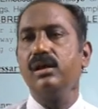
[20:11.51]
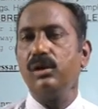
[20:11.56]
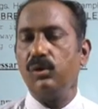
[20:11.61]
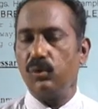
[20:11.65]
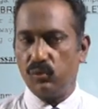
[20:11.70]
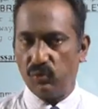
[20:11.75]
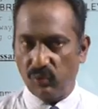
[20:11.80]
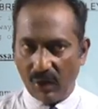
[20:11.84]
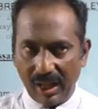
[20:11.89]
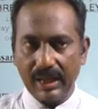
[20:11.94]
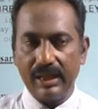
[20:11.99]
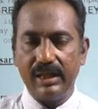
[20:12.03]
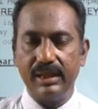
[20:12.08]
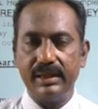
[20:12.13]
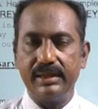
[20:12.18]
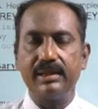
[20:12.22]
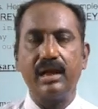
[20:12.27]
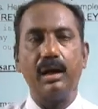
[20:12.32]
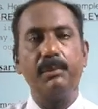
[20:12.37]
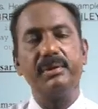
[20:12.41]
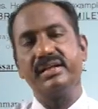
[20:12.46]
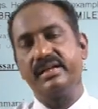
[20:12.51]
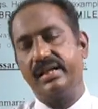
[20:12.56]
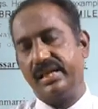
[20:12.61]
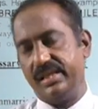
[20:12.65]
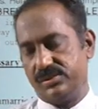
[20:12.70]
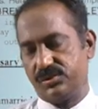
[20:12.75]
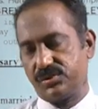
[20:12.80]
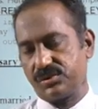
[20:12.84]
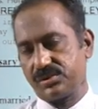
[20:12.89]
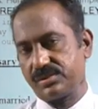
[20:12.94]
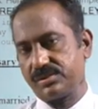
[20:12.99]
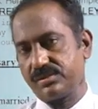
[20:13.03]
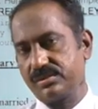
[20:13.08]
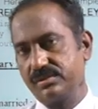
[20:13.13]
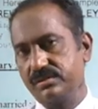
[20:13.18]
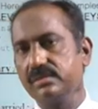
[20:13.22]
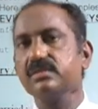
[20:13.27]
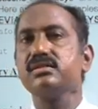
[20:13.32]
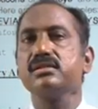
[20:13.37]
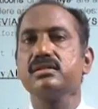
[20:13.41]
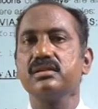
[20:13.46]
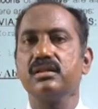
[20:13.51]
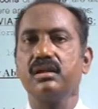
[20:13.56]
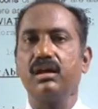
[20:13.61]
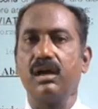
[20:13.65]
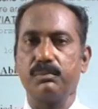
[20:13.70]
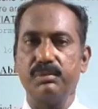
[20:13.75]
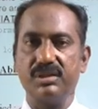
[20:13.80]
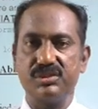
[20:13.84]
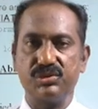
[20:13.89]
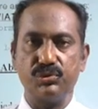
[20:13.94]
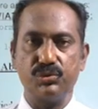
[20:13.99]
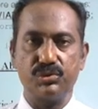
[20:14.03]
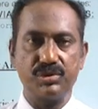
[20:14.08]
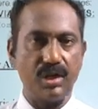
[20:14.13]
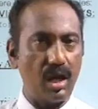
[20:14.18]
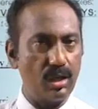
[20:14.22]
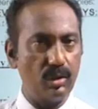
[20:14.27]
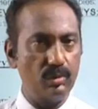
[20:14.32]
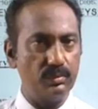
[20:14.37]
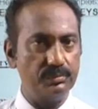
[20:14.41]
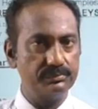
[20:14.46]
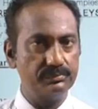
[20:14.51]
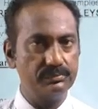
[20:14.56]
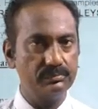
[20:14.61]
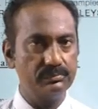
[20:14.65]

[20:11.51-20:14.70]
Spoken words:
well in coming days. God bless you. Shalom.